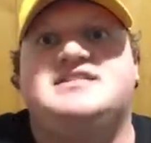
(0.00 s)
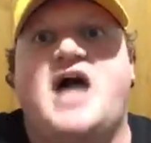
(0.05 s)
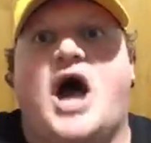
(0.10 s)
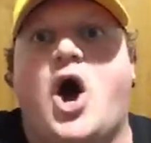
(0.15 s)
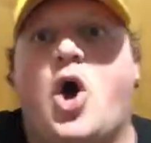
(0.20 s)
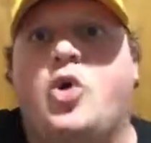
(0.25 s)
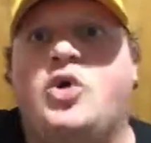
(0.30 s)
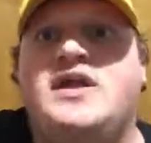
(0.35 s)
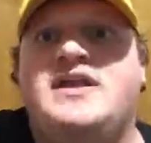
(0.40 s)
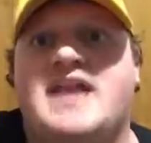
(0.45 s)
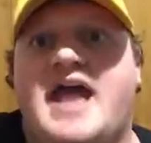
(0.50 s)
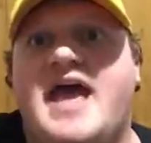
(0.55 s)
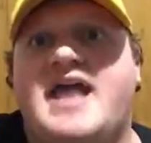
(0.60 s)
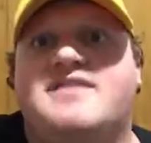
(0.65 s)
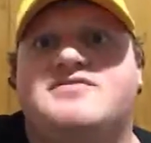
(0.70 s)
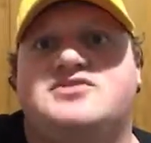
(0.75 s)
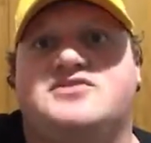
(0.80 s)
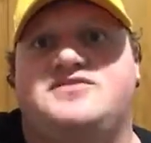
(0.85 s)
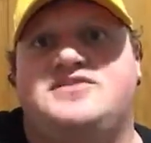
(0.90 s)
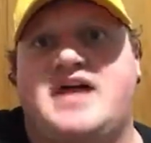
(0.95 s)
The only
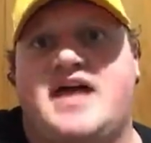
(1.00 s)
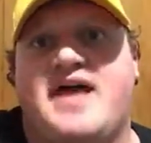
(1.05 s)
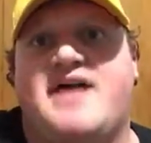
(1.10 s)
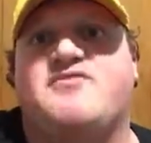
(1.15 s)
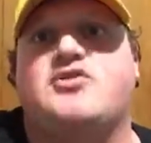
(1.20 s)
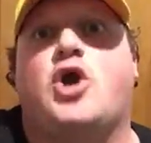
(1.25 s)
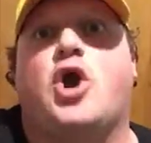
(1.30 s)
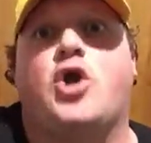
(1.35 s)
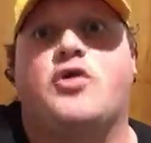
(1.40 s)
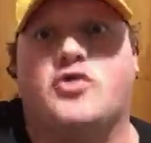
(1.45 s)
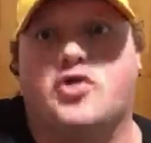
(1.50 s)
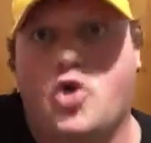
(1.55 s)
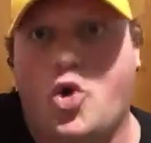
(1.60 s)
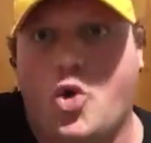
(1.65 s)
natives of South Africa are the